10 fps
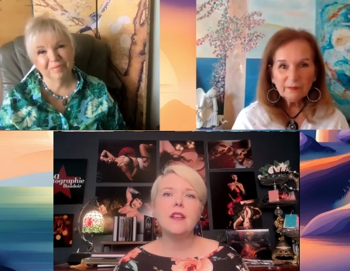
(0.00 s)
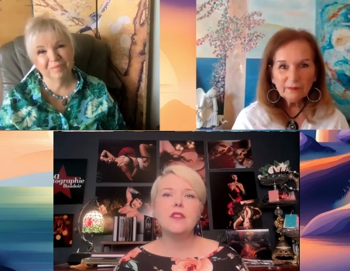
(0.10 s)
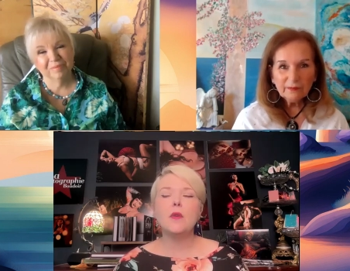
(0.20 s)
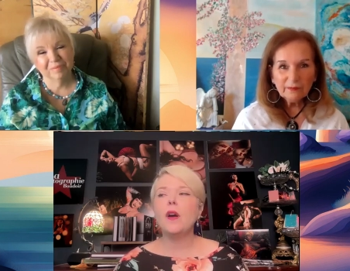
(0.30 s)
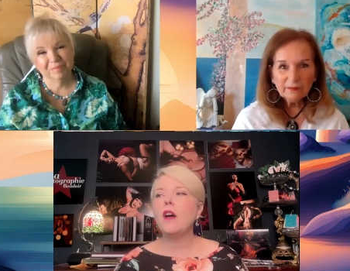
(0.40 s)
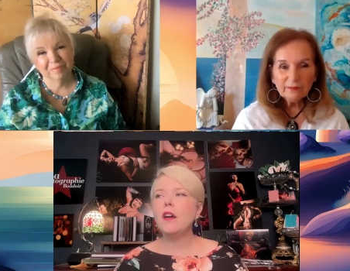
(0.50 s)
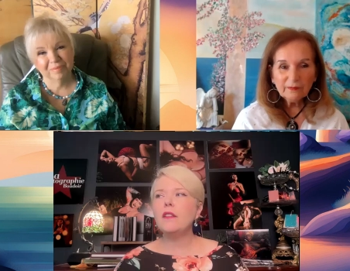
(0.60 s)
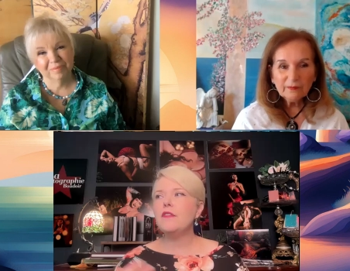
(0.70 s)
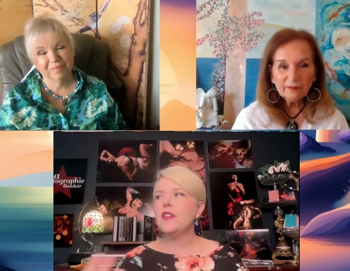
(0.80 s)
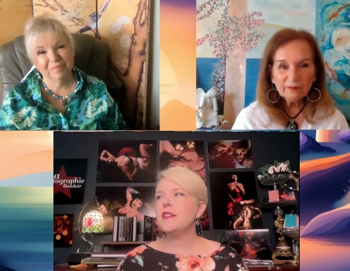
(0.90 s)
Speaker 1: So uh,
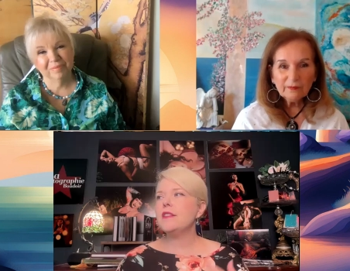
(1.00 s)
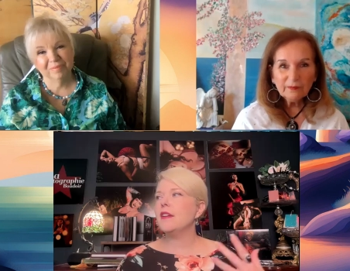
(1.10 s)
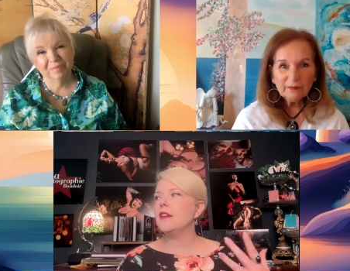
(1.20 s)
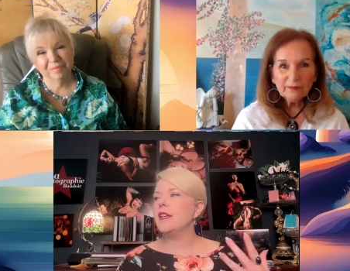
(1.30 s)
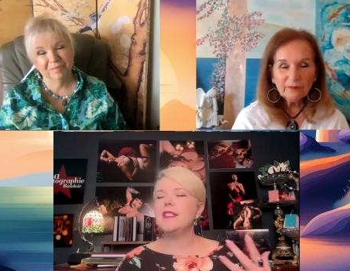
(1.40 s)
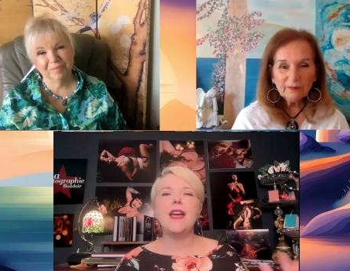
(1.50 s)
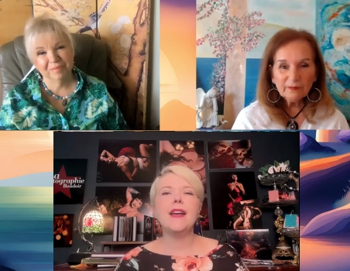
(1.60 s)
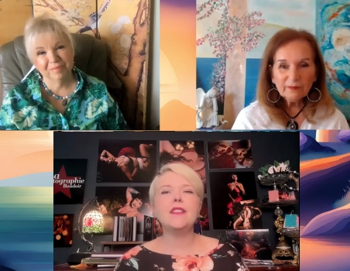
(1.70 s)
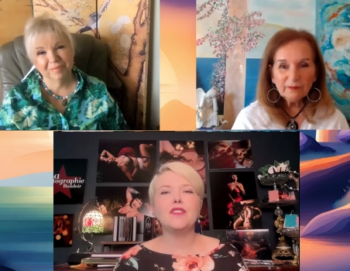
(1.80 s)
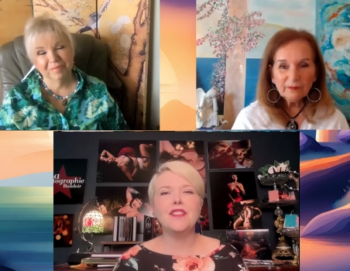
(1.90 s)
all of it is a is an
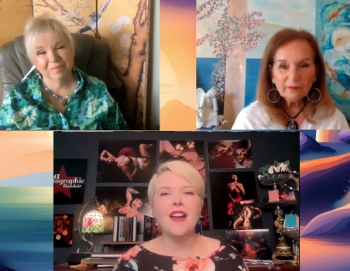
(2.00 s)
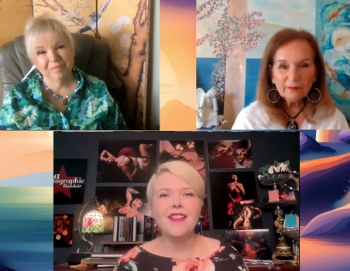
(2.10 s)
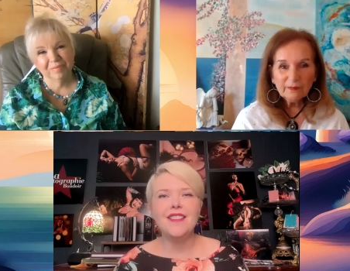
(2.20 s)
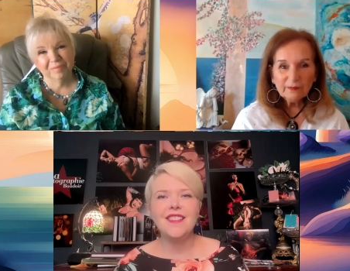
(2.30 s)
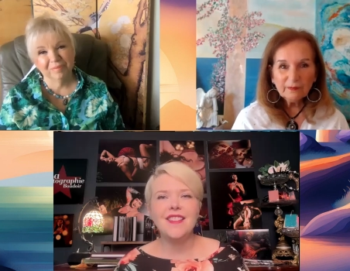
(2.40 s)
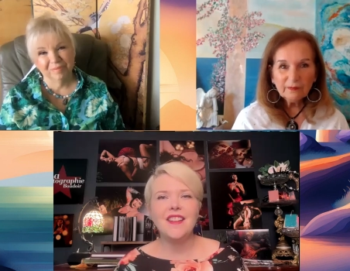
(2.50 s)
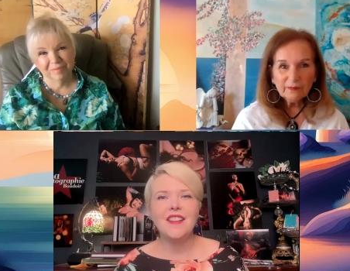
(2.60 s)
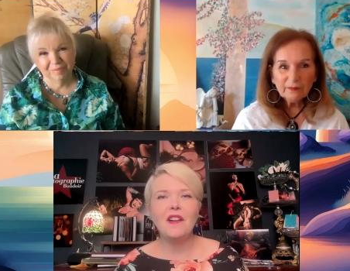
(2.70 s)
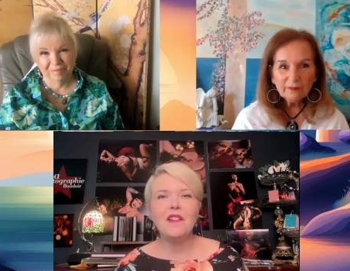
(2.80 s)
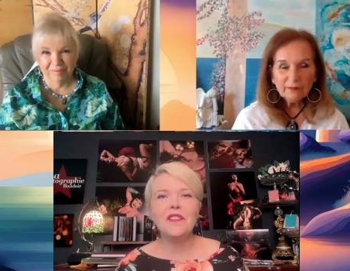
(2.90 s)
exercise. You
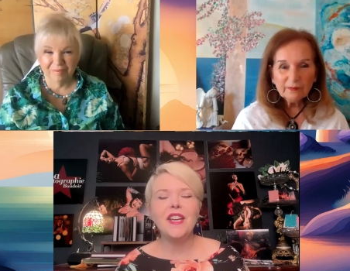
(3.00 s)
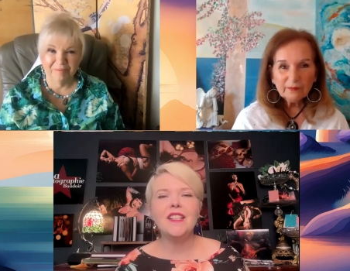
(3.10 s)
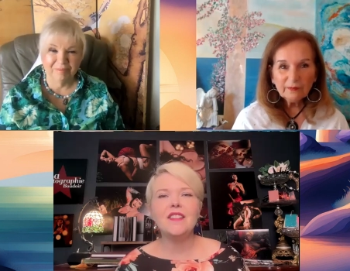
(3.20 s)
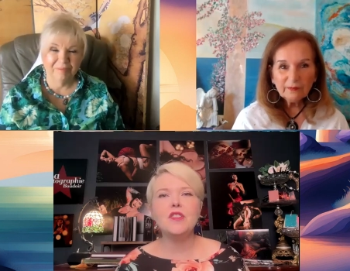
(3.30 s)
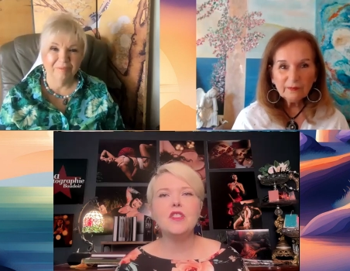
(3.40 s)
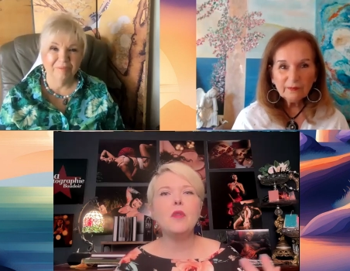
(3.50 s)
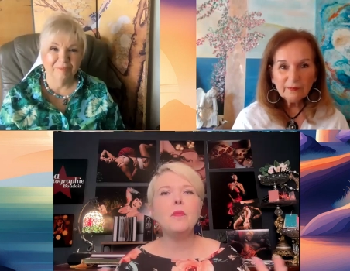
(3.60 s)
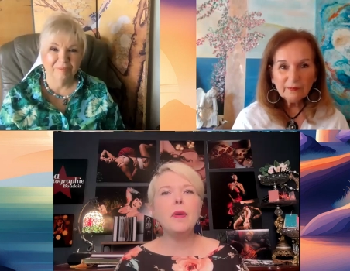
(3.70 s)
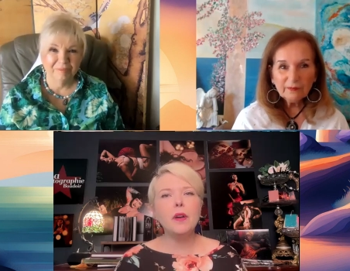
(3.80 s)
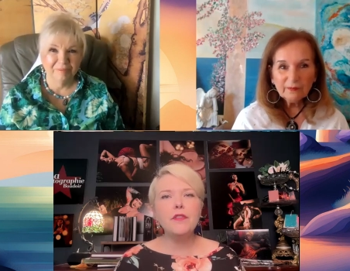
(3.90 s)
know, like it, there's no
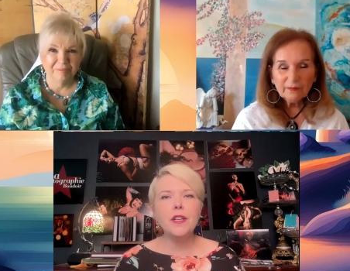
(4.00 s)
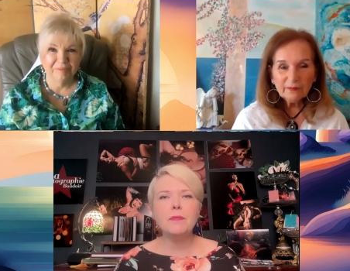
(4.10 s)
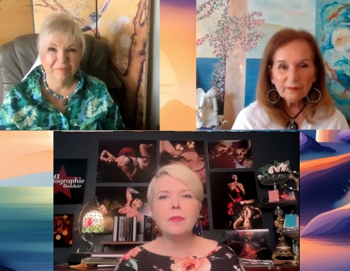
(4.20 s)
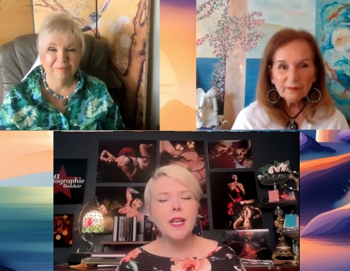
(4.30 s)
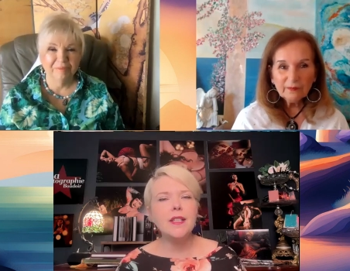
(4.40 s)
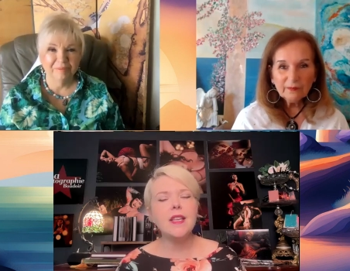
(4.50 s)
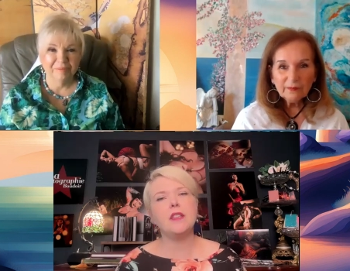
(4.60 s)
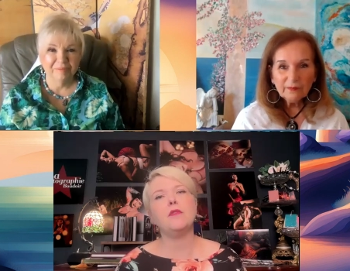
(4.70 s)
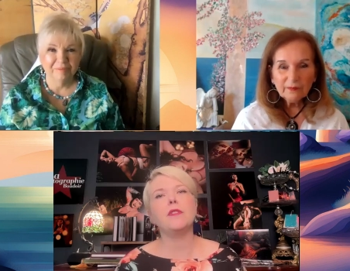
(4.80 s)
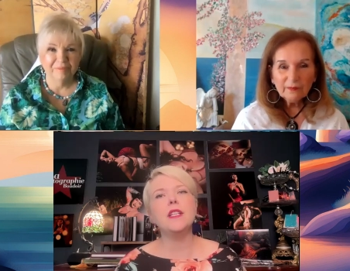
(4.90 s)
perfect place that
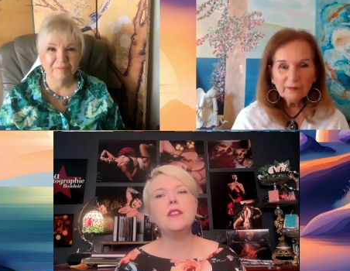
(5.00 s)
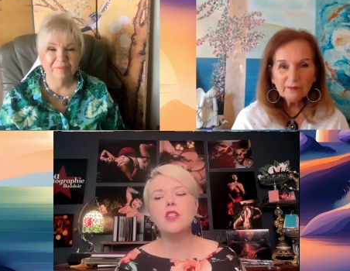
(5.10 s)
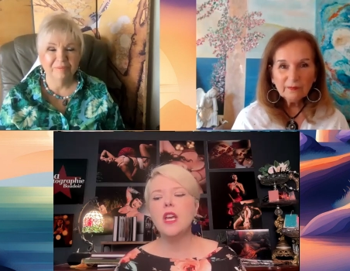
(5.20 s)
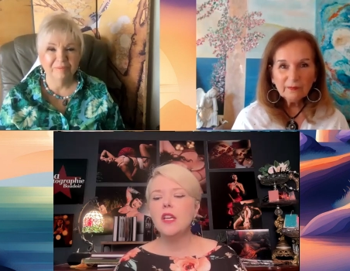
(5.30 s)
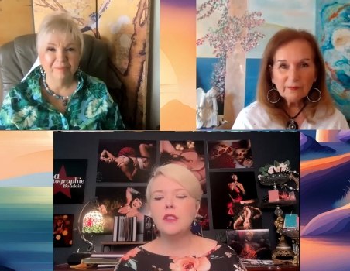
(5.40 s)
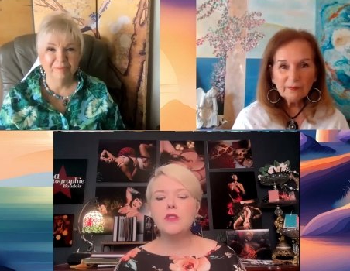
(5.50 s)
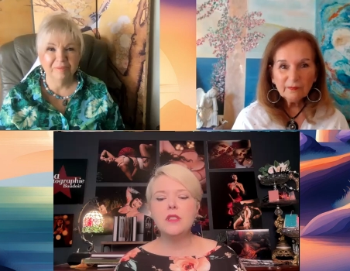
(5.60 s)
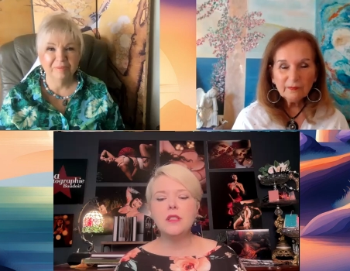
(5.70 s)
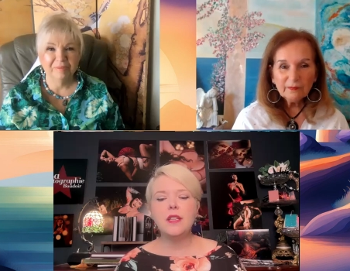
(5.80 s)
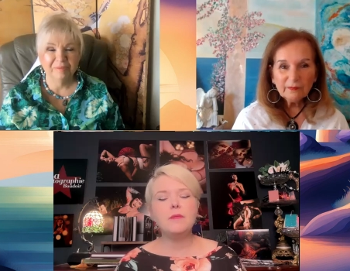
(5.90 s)
you reach. You
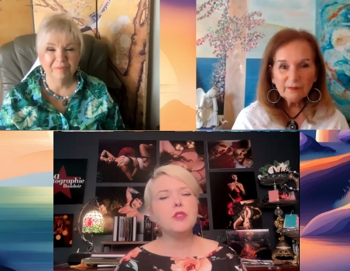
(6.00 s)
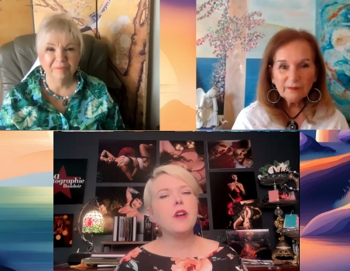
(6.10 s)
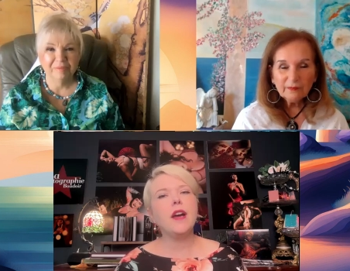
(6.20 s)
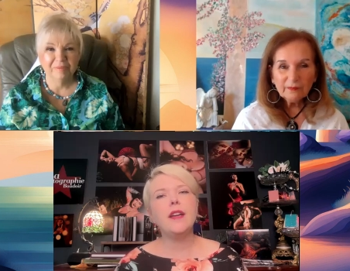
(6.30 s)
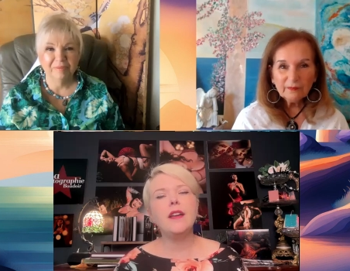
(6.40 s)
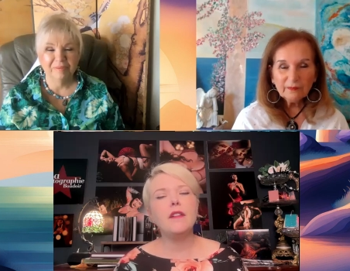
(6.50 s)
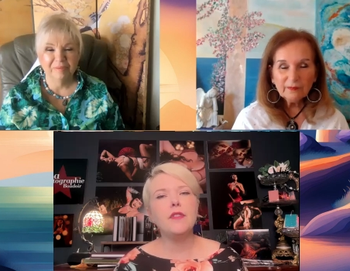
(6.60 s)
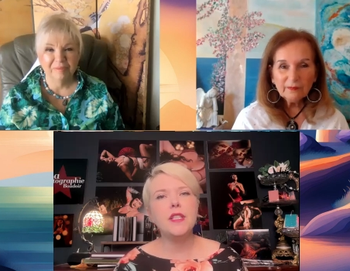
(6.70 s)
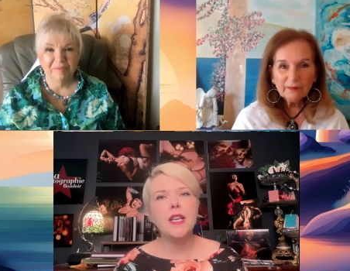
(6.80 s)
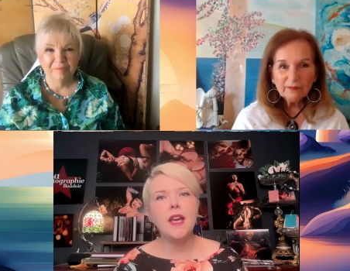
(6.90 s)
just keep trying
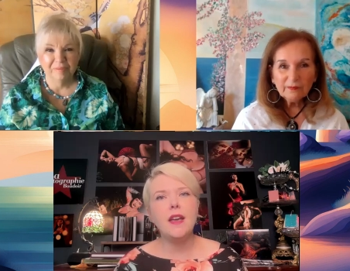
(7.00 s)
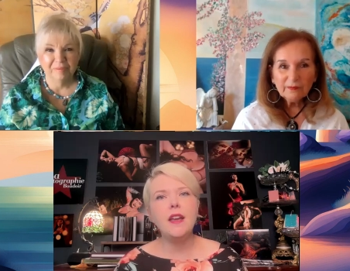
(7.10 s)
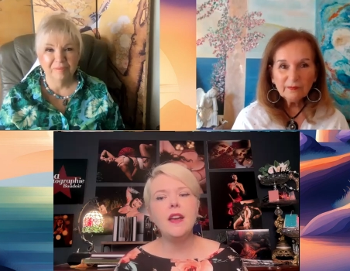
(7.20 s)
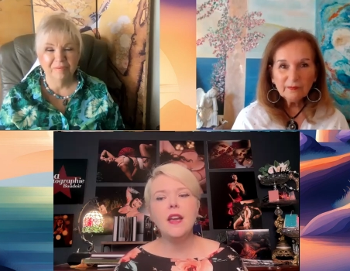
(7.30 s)
every day